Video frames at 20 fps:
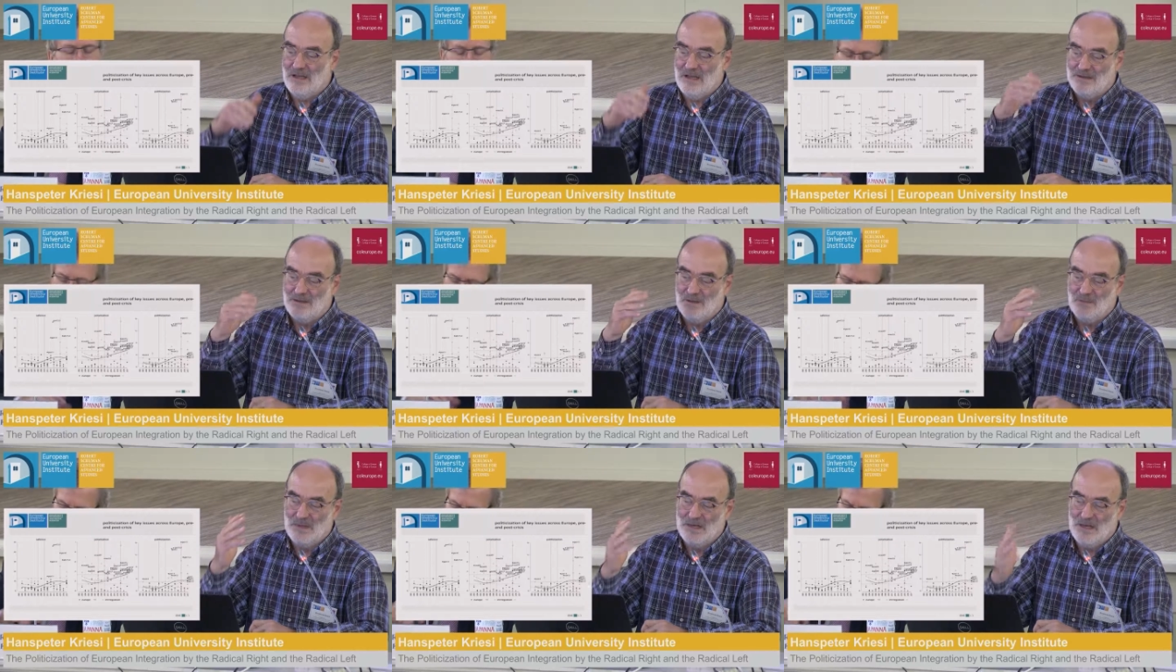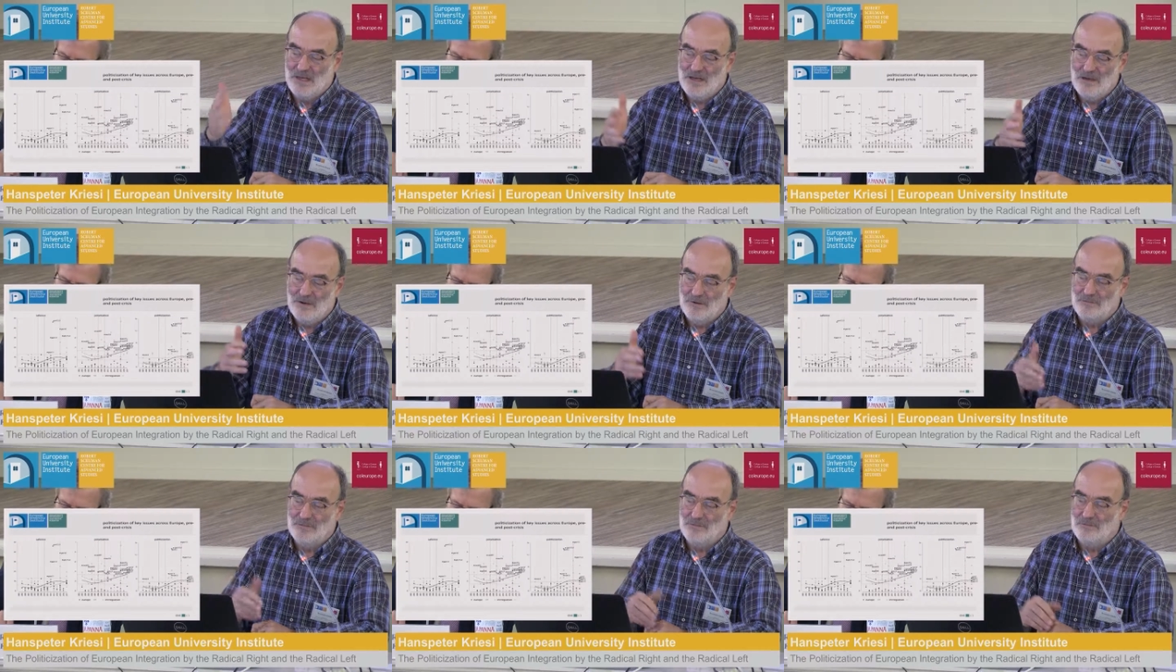At the
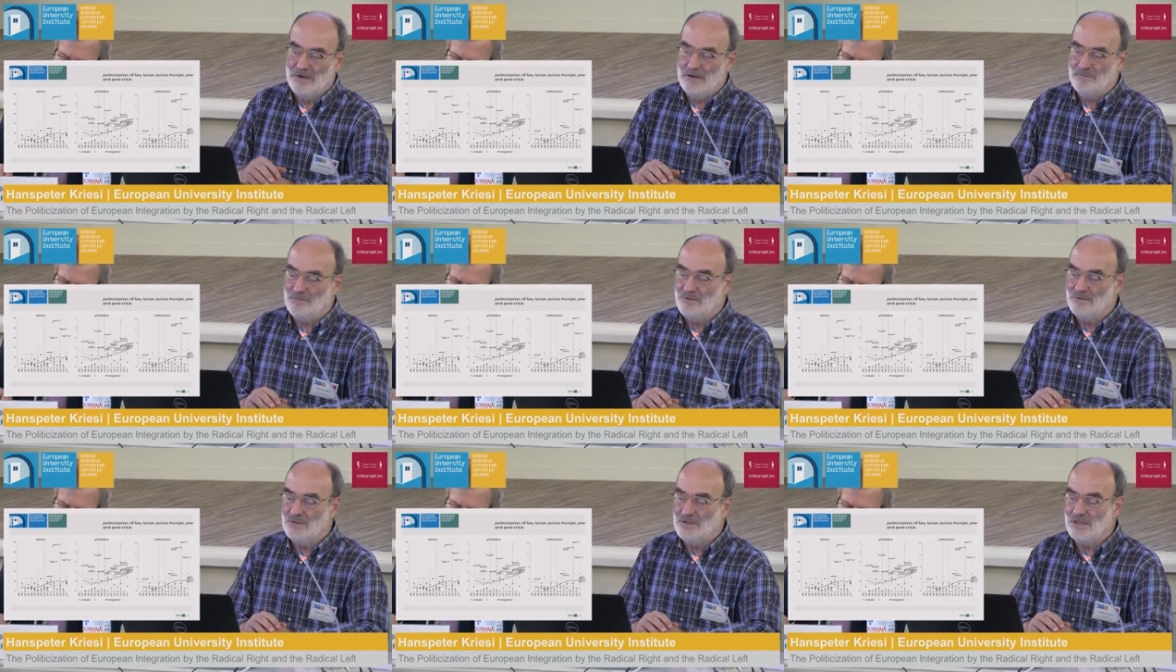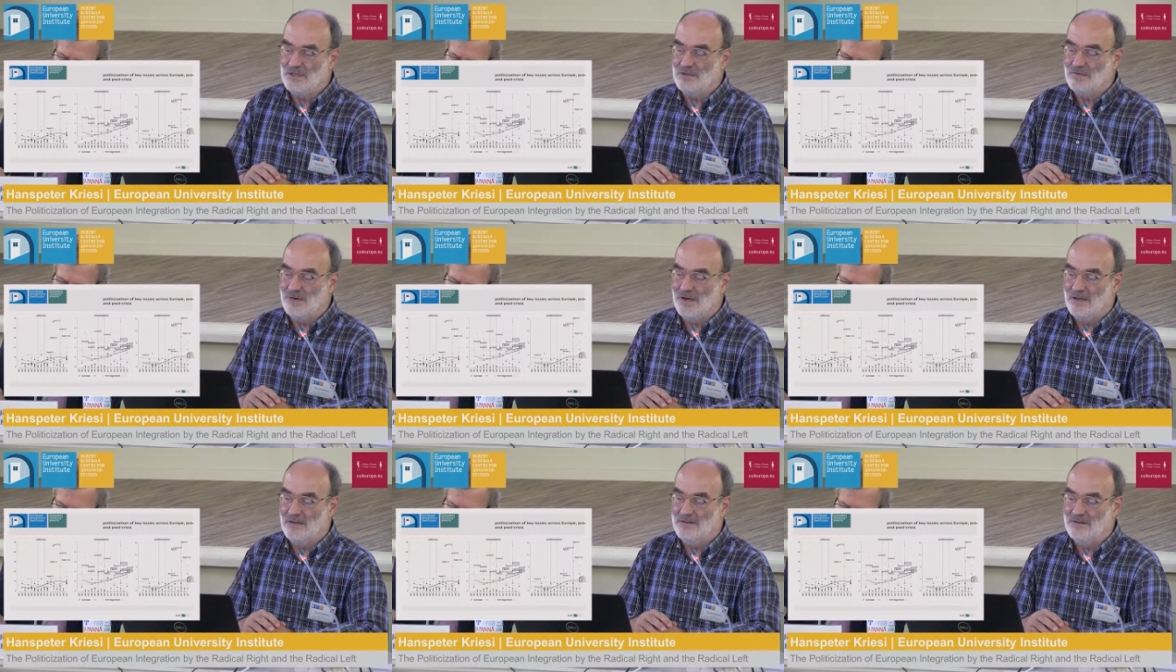beginning of the refugee
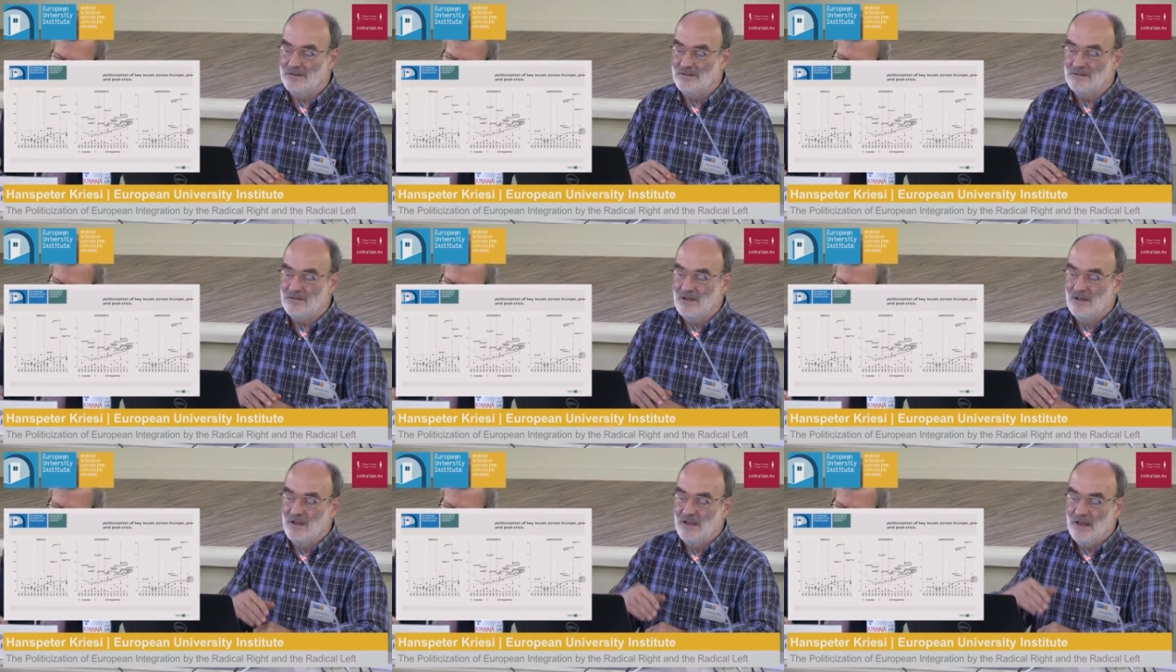crisis,